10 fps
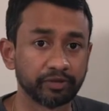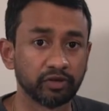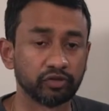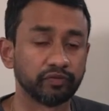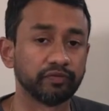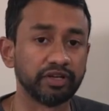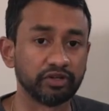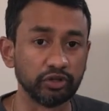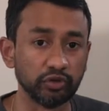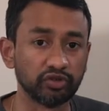So it
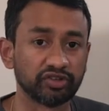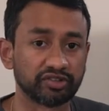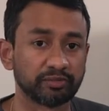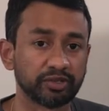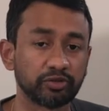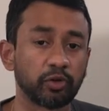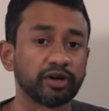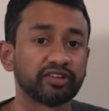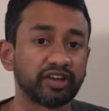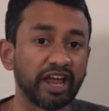uses something called
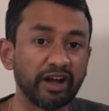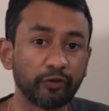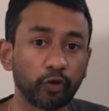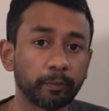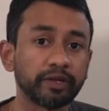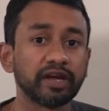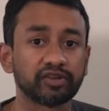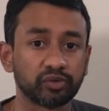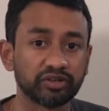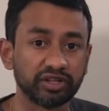as an entropy as
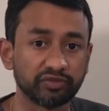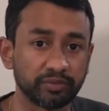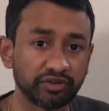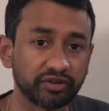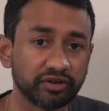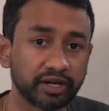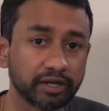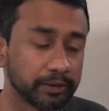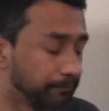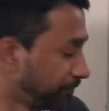well as information
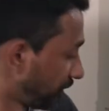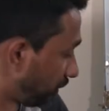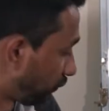gain. The